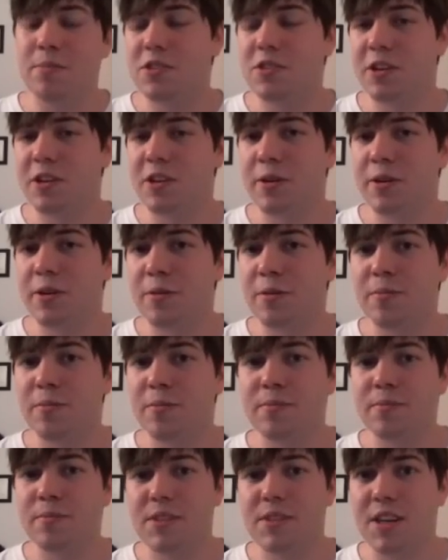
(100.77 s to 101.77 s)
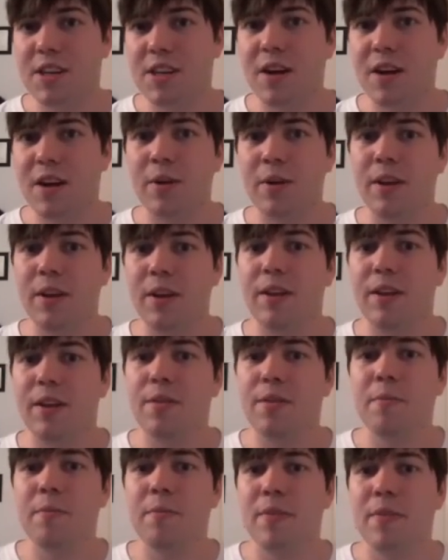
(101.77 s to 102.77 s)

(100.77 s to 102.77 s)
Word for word: so it's not really